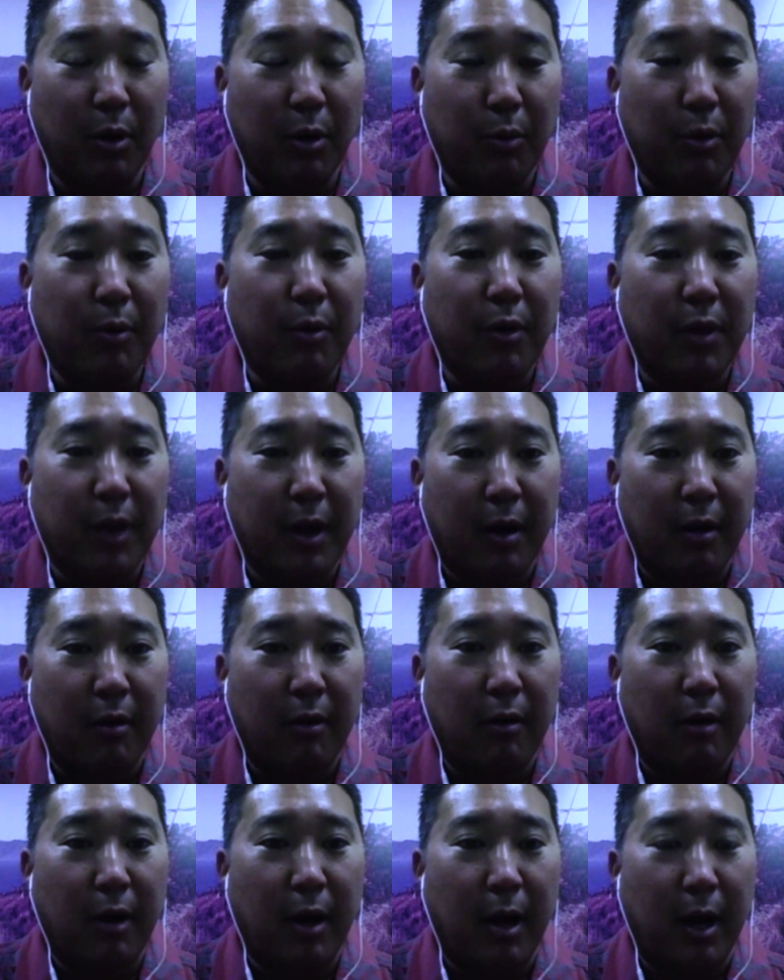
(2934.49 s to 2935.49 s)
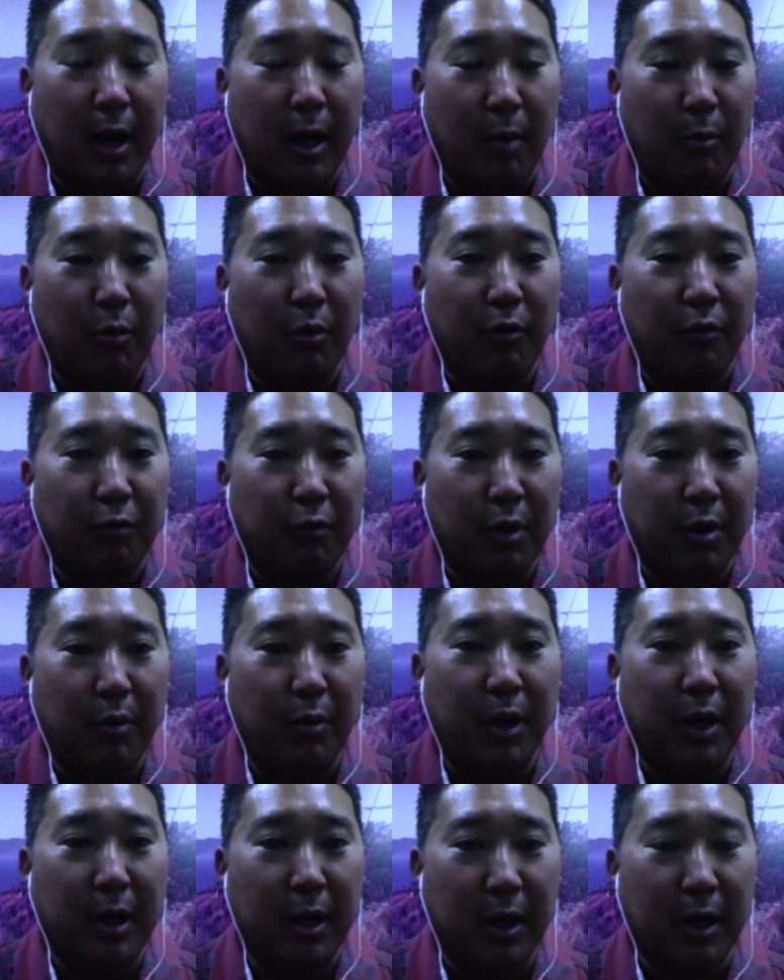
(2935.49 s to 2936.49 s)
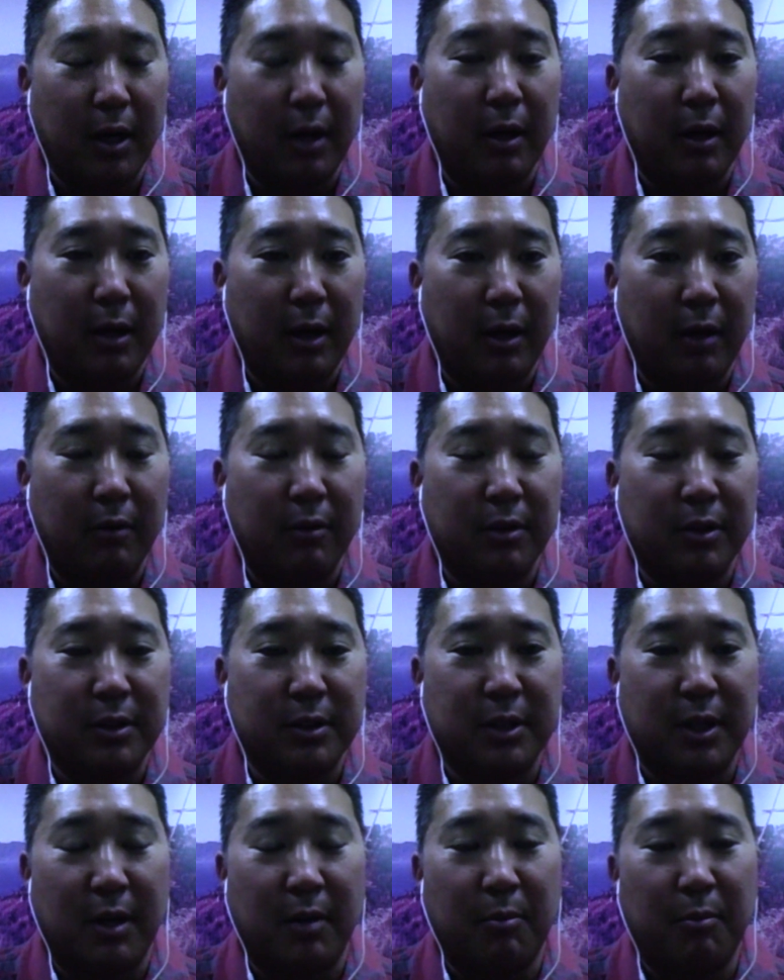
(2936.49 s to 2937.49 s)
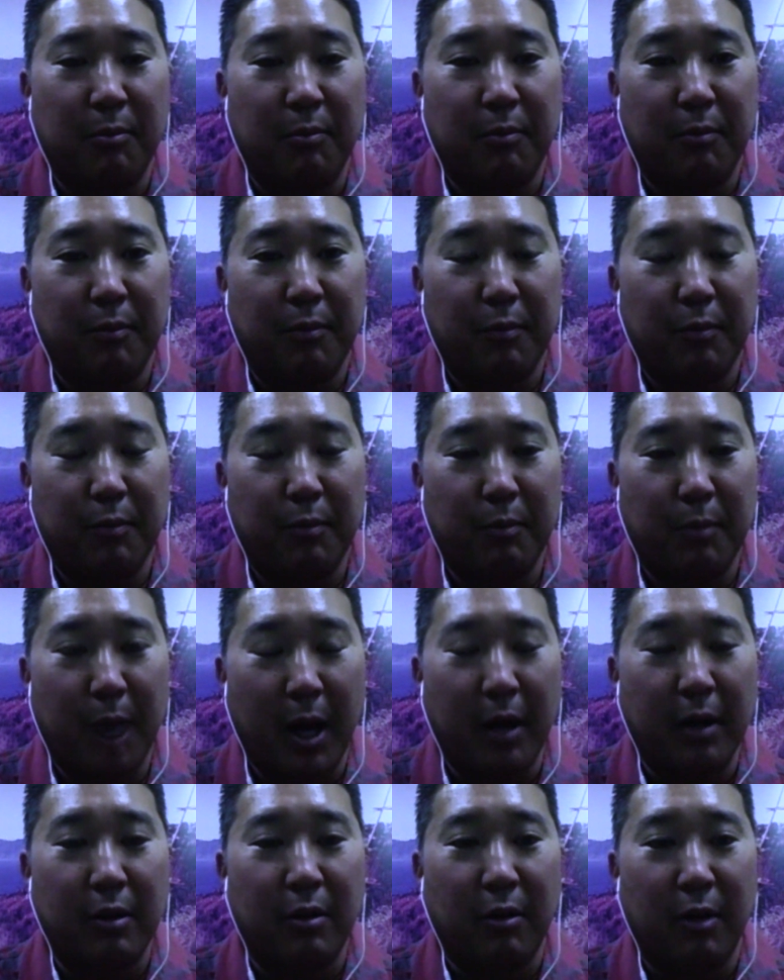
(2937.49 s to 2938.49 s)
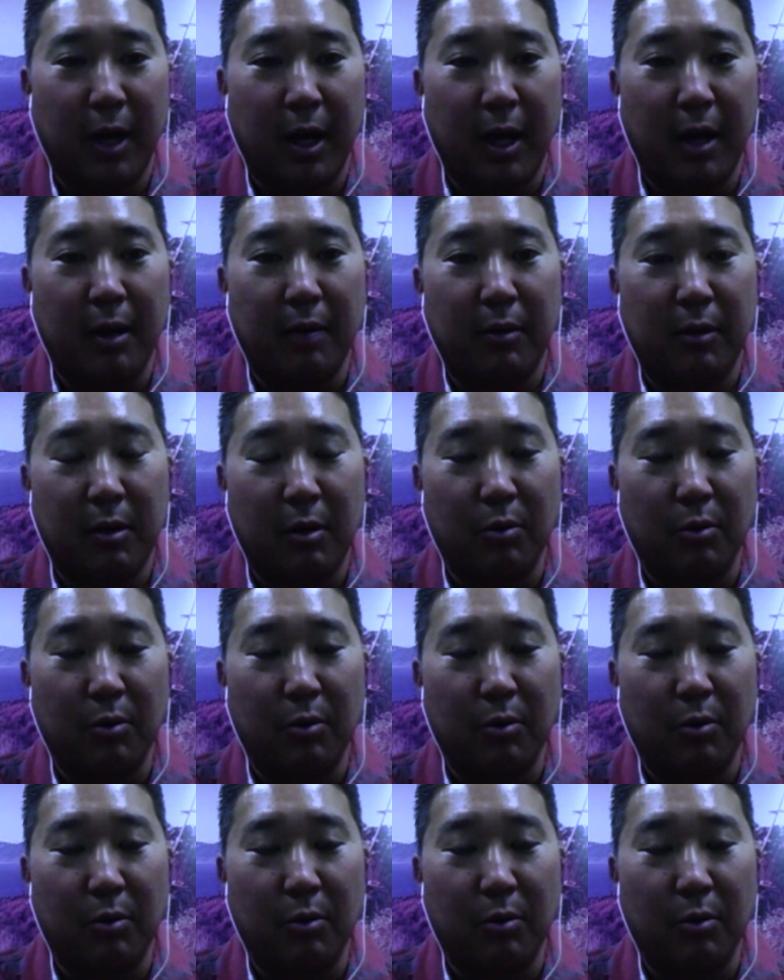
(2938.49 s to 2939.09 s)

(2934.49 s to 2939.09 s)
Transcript: When we were there a lot more frequent, it was monitored a lot